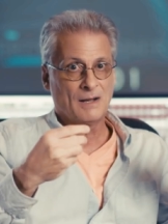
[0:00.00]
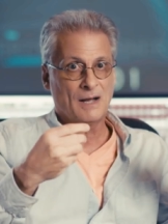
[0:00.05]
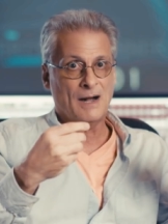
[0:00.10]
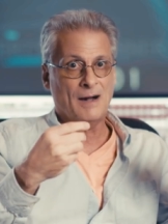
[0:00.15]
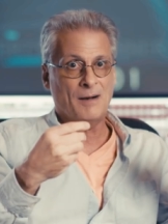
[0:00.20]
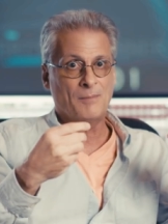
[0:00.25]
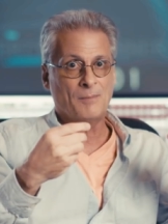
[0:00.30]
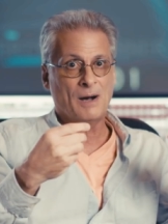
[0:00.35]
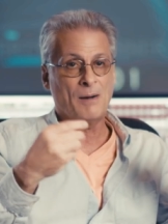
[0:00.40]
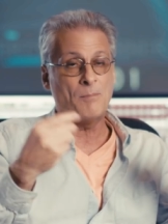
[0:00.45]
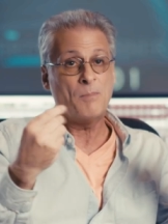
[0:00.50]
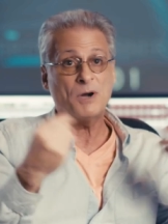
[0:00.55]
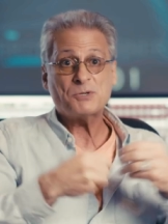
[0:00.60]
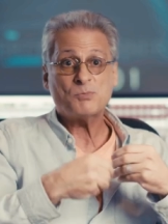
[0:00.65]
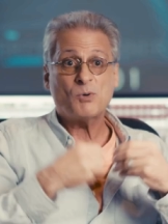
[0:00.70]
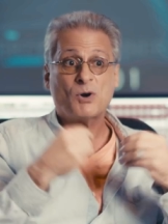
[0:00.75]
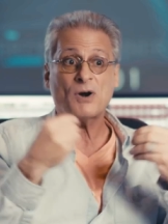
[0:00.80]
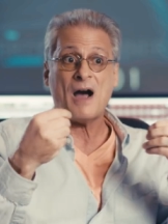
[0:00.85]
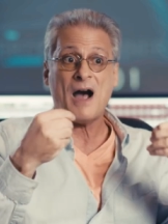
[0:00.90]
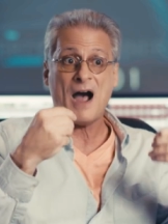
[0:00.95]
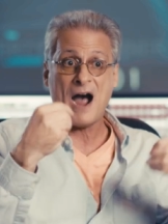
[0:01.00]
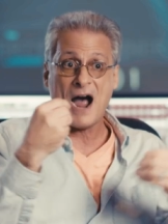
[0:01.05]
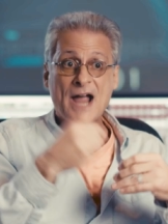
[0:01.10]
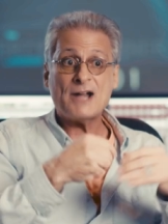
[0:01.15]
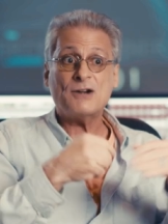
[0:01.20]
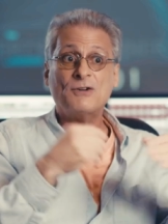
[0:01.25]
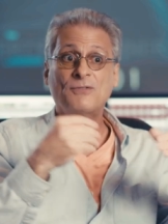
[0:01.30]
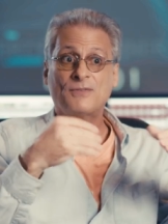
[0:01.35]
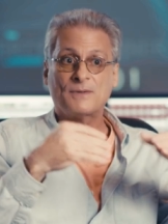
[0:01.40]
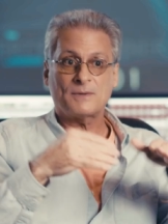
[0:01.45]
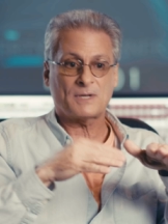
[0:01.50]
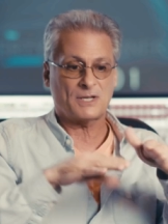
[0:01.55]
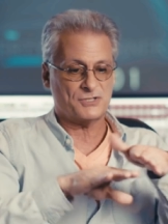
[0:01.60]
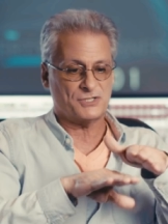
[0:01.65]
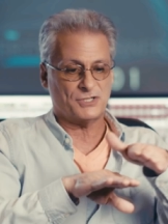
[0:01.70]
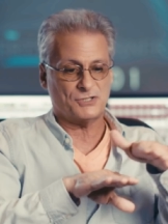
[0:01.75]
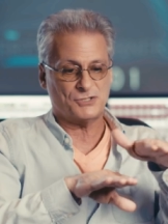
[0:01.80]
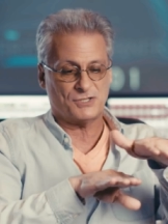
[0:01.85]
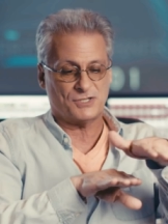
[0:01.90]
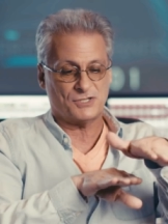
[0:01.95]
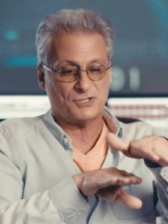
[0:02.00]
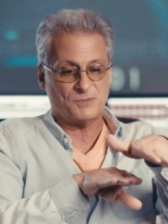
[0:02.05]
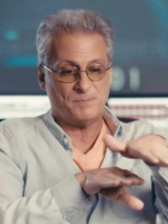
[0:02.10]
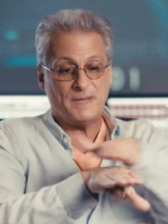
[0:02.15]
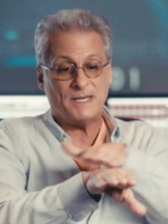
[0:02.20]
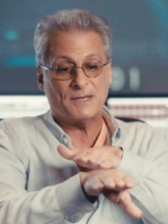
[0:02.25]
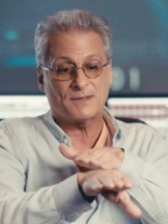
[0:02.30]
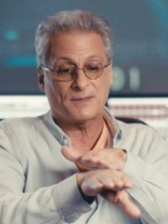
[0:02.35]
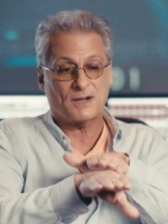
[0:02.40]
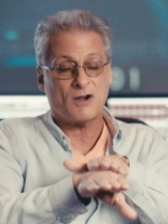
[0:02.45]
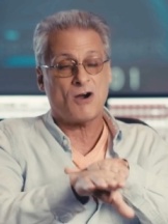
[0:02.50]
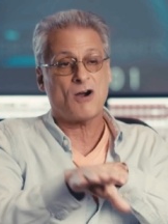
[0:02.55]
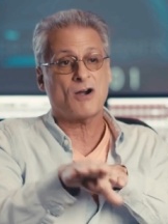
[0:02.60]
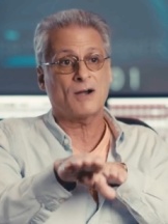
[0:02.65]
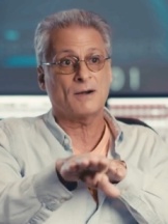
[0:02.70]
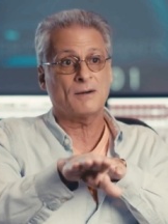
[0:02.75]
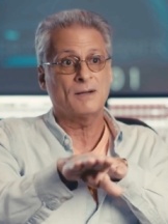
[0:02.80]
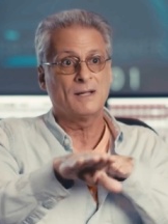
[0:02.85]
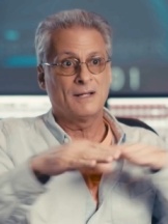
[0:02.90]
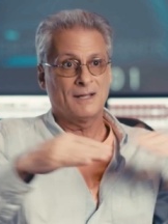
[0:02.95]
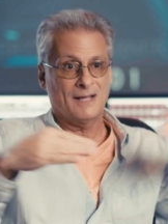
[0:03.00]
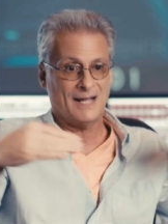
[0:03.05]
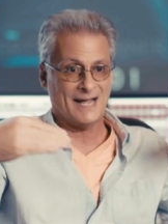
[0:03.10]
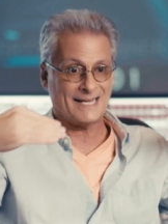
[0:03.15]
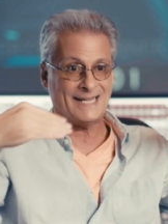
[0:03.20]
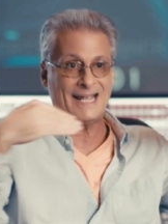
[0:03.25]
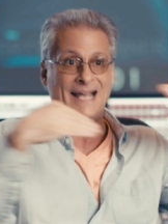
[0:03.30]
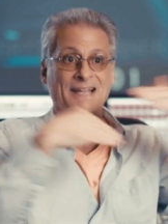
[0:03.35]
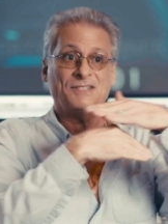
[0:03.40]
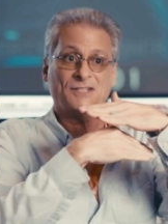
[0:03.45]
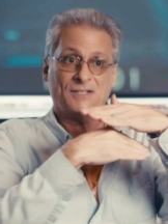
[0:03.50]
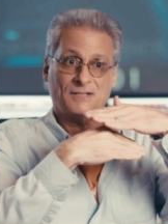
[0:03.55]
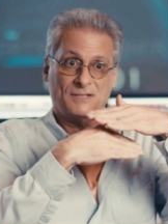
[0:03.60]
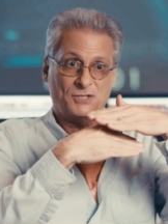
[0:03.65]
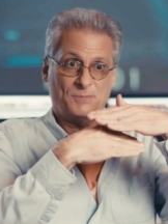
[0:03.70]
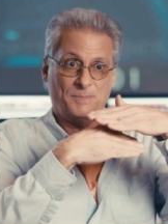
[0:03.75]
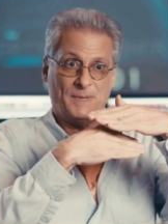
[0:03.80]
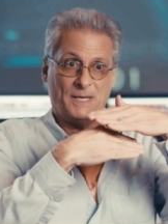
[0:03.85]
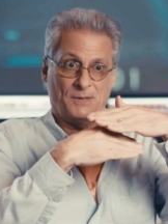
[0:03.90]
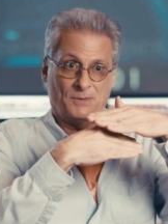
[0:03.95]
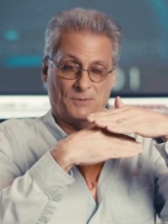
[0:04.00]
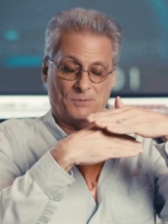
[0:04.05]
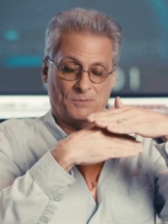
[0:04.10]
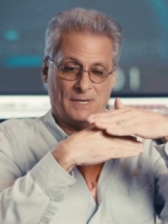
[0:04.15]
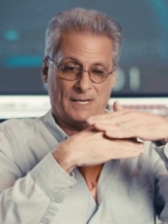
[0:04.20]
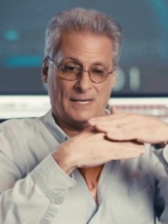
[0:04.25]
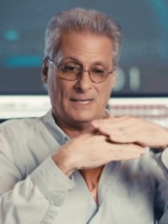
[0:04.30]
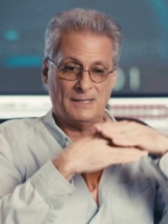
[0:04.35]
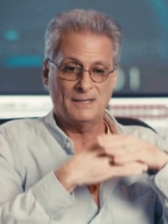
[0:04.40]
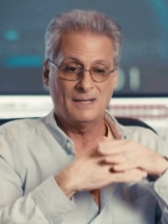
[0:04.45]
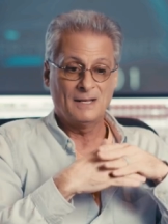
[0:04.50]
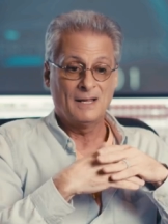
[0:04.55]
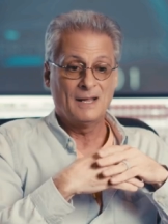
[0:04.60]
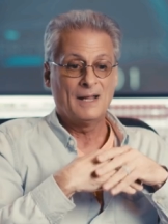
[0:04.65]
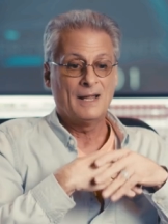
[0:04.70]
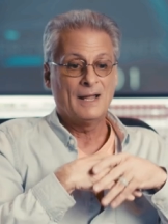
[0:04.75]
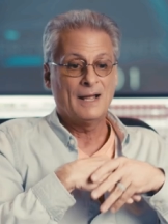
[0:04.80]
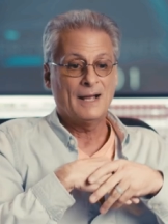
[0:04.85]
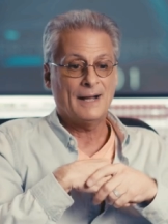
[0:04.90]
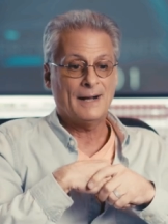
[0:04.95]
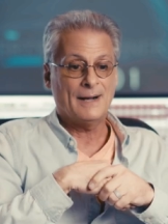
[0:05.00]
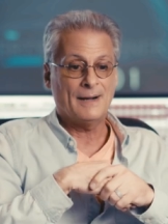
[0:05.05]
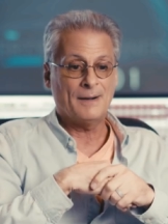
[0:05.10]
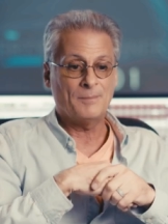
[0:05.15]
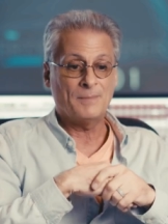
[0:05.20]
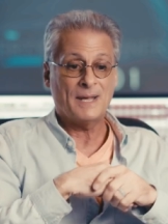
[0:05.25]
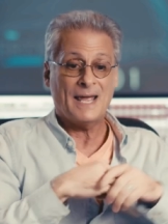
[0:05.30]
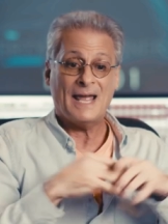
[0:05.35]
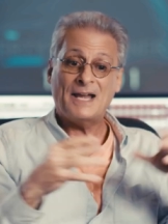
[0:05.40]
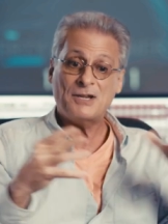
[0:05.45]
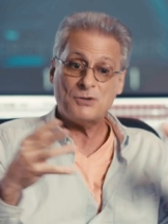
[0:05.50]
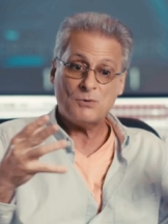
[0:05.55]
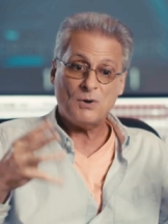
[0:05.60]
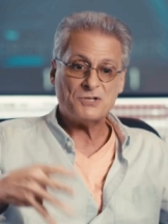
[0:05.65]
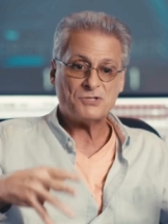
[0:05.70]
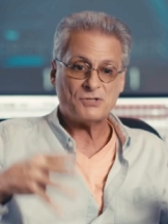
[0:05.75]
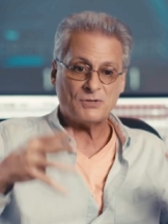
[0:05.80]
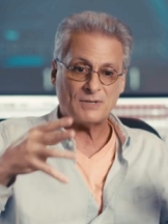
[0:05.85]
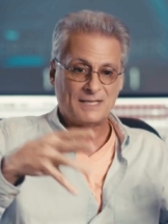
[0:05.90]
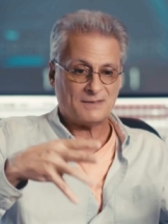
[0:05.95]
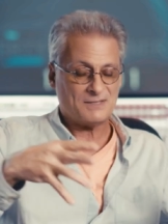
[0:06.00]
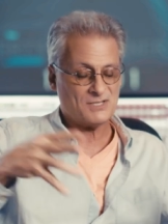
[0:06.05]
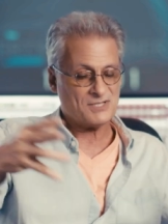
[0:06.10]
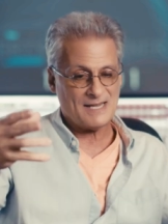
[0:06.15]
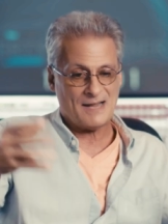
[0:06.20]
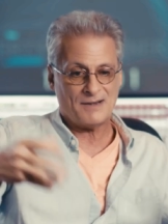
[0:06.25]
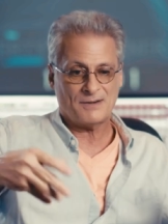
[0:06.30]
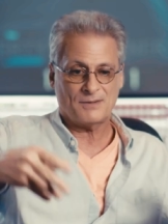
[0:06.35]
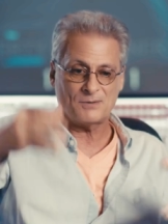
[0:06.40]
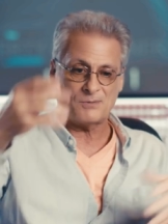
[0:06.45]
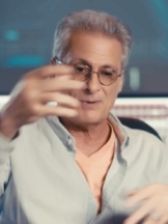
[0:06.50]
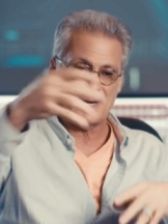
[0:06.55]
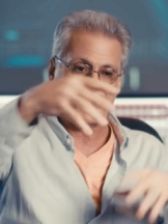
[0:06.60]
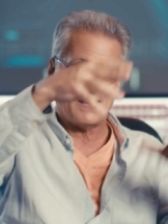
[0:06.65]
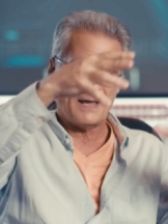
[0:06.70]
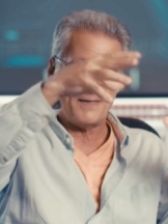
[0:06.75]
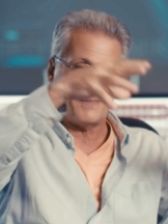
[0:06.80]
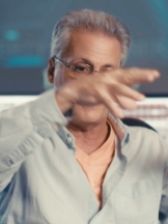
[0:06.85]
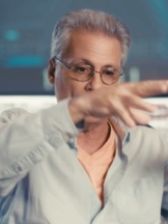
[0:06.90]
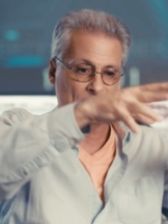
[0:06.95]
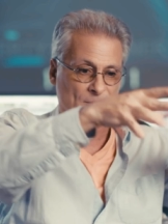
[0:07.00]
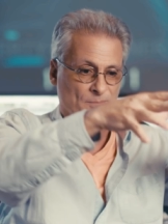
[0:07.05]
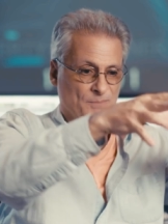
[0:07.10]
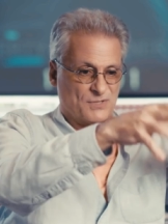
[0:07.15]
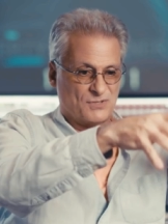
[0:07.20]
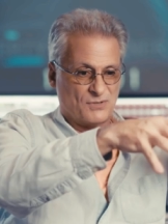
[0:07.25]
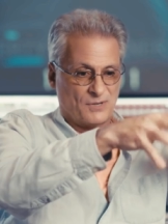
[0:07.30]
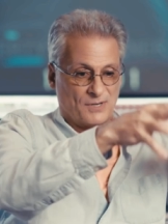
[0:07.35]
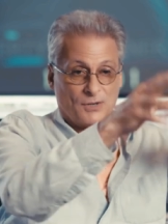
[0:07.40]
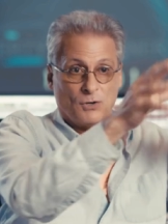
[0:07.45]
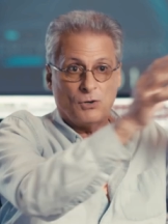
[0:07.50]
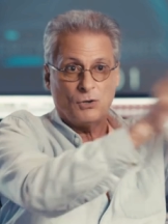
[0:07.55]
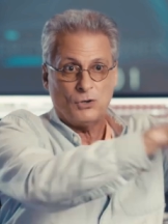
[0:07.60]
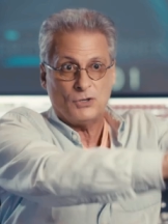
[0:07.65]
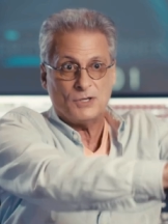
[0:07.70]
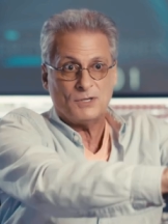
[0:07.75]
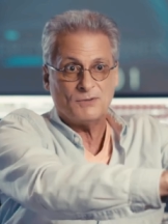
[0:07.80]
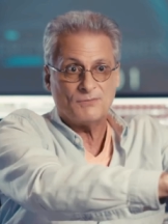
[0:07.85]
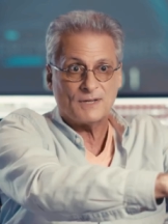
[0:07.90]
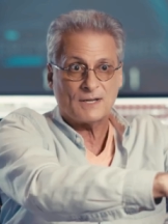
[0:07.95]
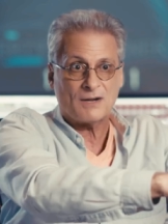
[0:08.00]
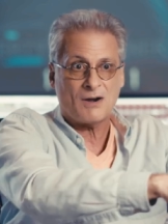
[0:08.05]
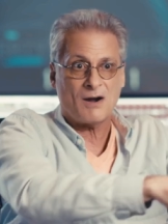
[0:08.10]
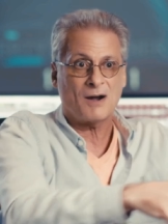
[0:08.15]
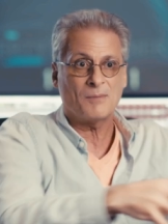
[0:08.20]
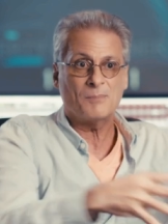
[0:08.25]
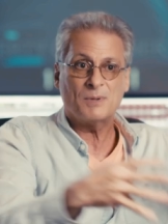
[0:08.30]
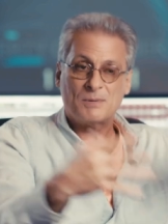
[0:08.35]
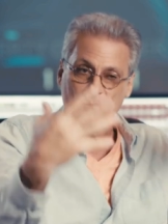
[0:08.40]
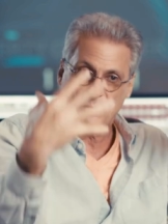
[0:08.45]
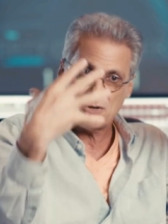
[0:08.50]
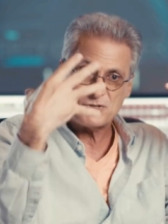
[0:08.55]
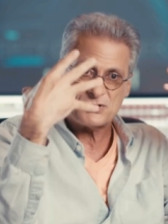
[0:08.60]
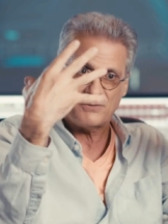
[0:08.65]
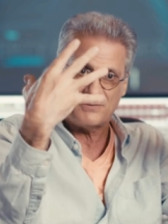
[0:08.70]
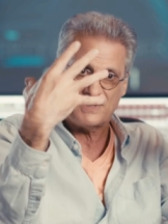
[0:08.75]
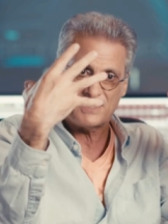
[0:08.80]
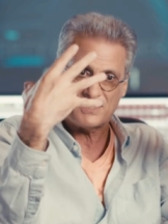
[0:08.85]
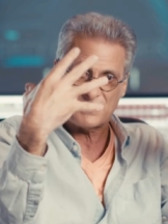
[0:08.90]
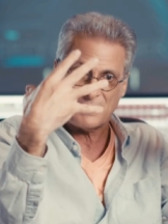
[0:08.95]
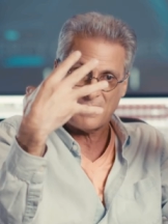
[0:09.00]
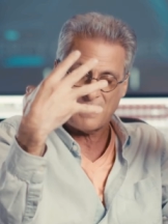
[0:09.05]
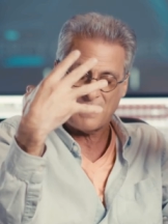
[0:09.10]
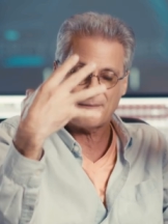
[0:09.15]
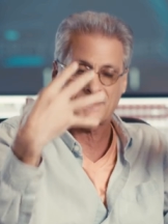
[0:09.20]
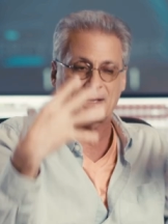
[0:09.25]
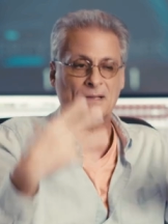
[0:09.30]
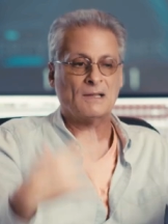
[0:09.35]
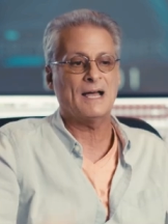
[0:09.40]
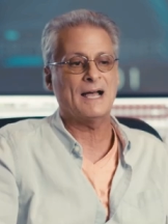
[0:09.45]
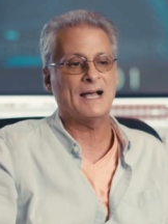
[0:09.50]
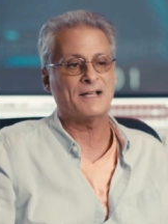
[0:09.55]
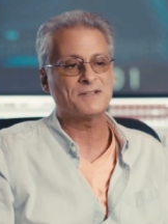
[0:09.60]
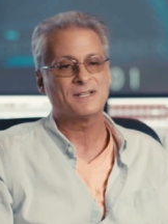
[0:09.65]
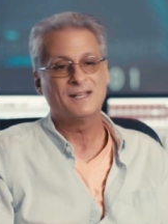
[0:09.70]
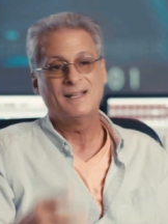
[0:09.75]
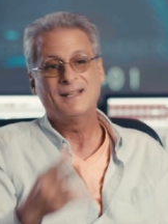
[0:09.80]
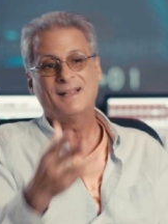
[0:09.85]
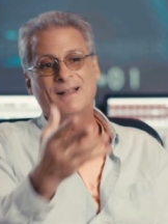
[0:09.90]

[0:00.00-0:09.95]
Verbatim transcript: um, a much more higher because it's the speed of the car against the speed of the rain um, and you also get the sound of the rain on the sort of the hood of the car, but most of it's on the glass.